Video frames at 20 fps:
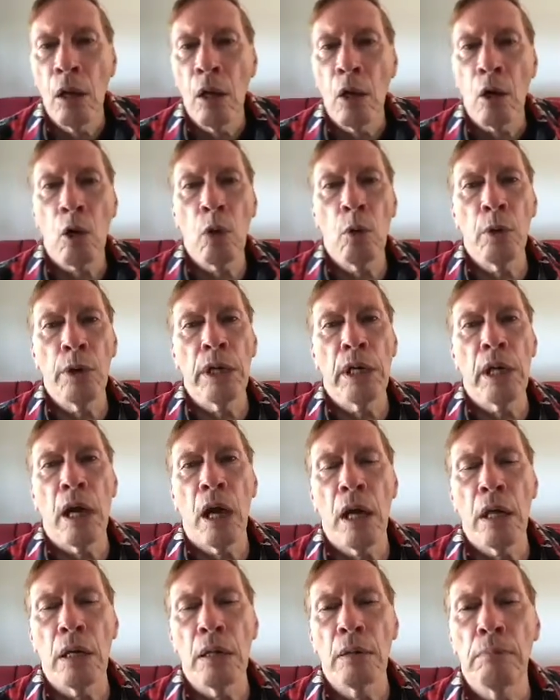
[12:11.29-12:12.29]
Glory to
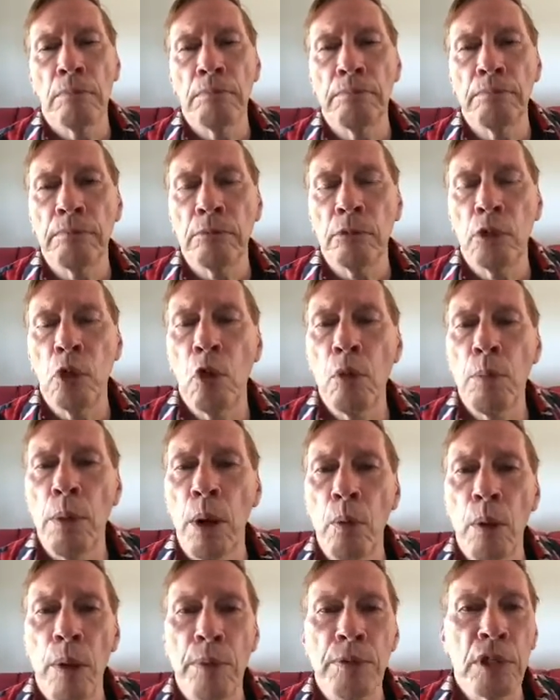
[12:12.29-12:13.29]
God. Go to my
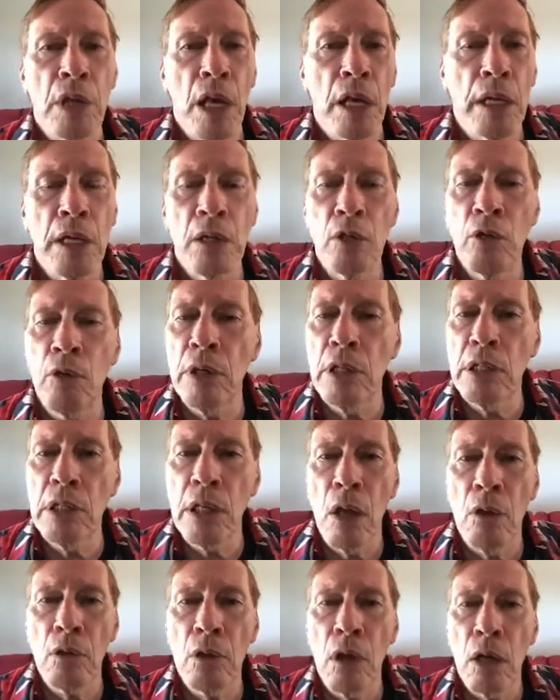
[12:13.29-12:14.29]
website,
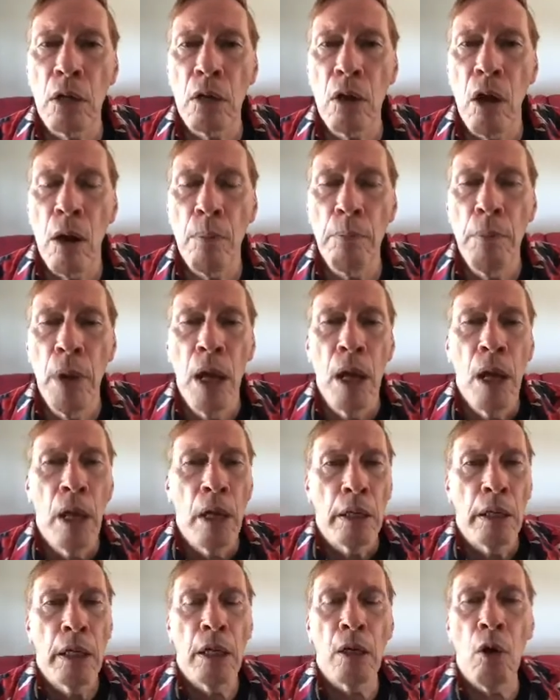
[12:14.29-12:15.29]
increasenow.com.
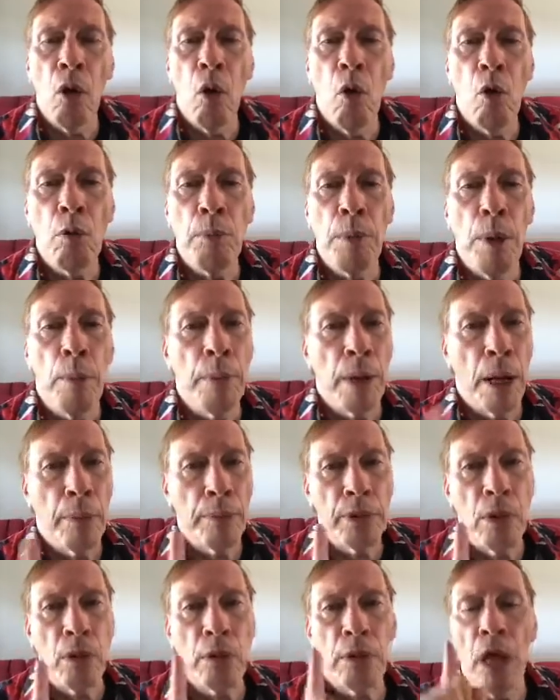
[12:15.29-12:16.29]
Get a hold of me, but I'm
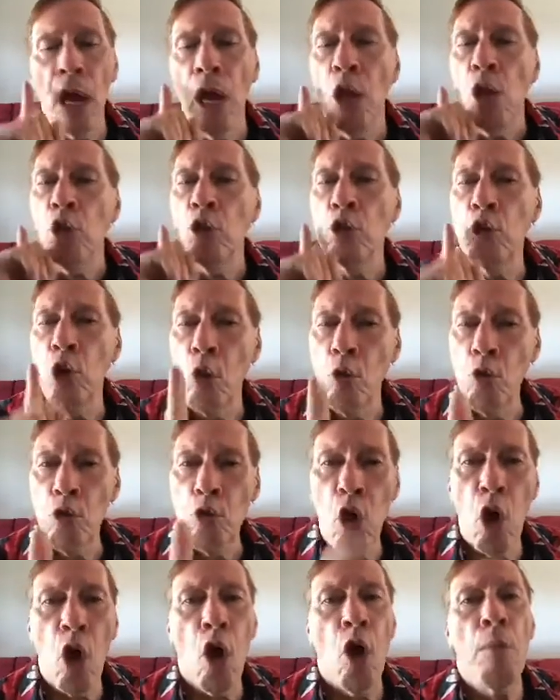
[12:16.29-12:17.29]
telling you, don't
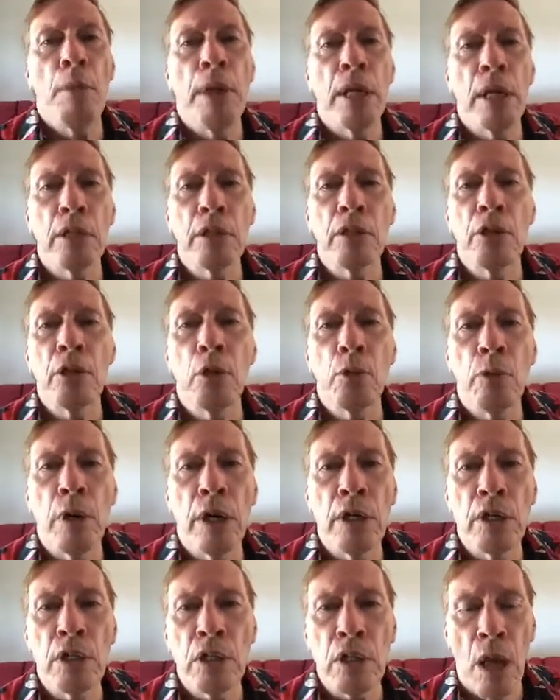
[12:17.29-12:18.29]
call me until you're ready to
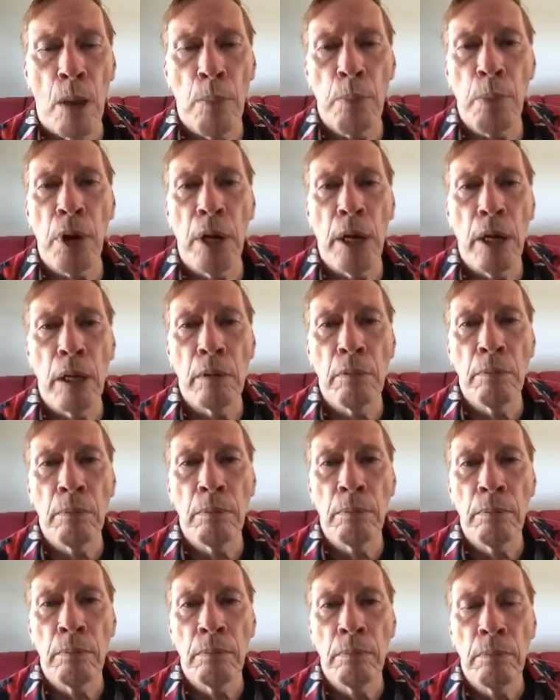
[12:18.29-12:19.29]
stop praying.
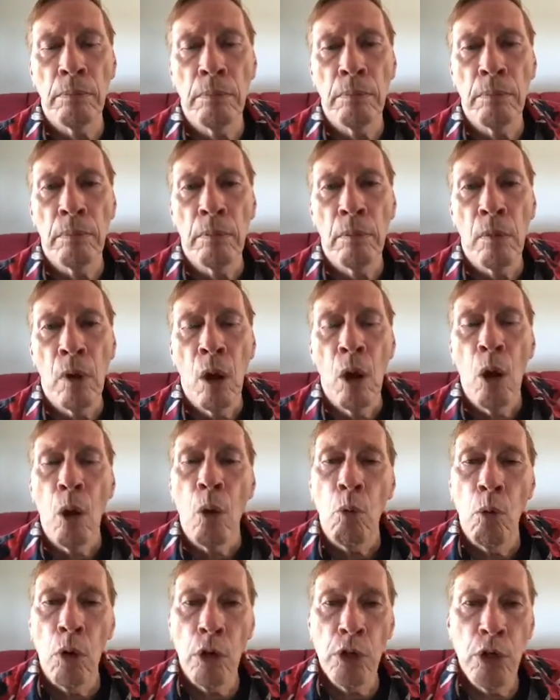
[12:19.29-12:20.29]

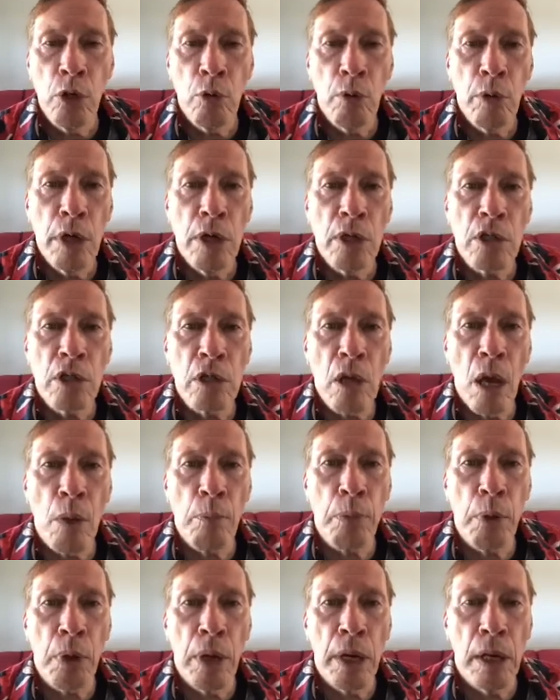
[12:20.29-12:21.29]
Once you're ready to stop
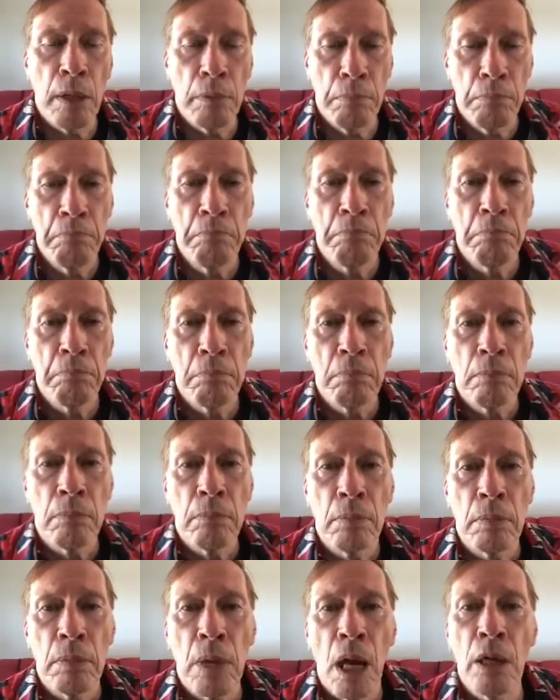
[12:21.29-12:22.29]
praying,
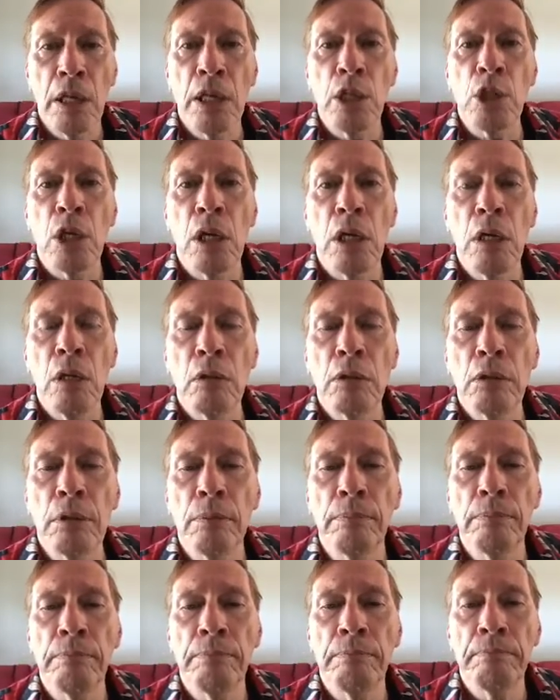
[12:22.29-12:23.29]
I'll get you healed.
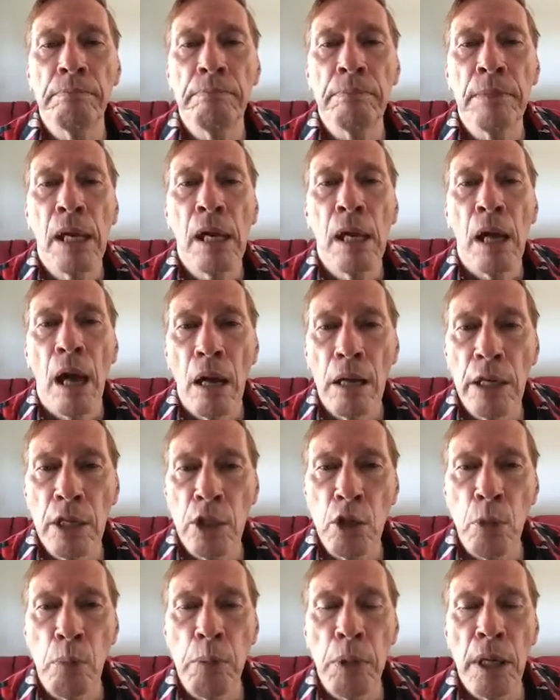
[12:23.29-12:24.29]
I'll get you
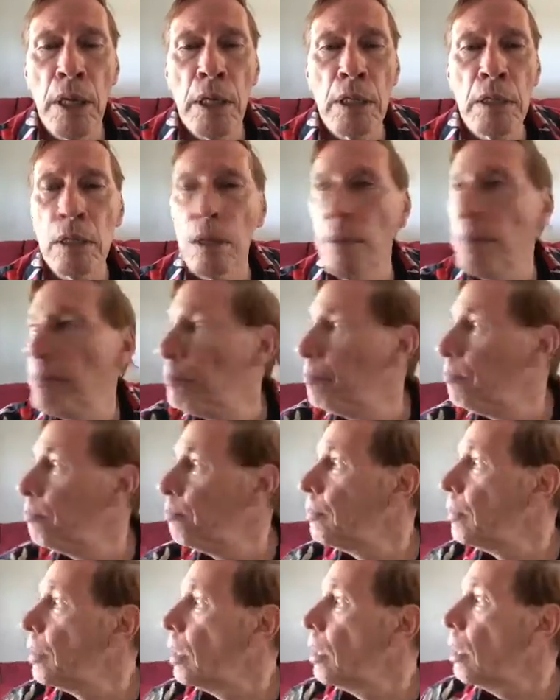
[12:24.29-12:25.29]
blessed.
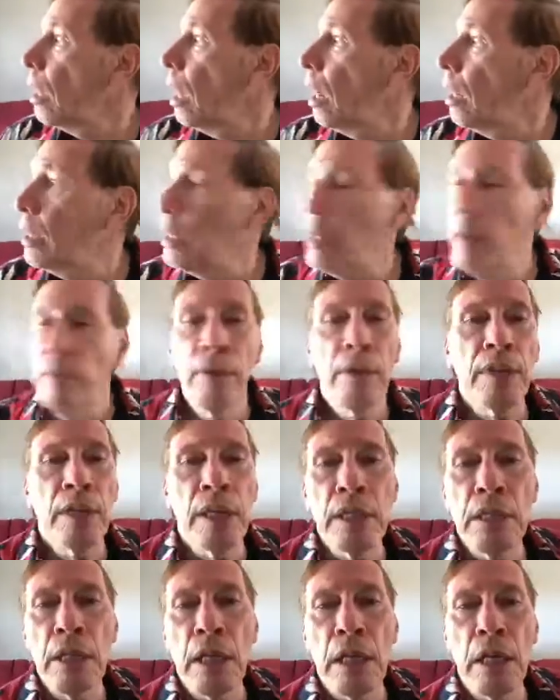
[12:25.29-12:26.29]
I'll get everything
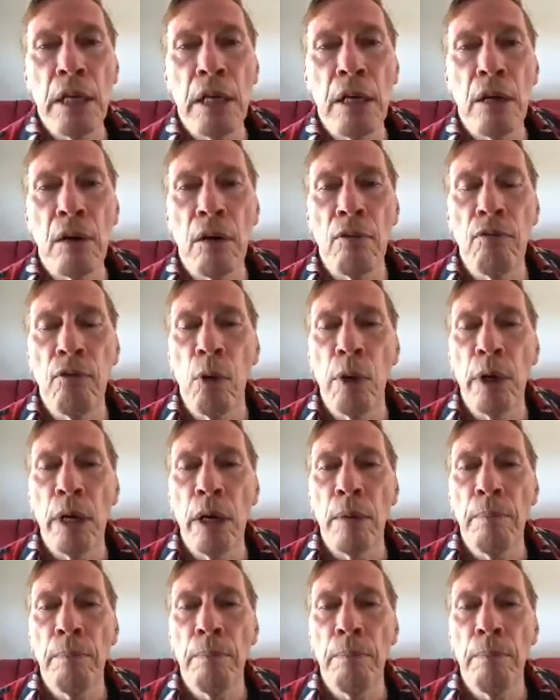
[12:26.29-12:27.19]
taken care of for you.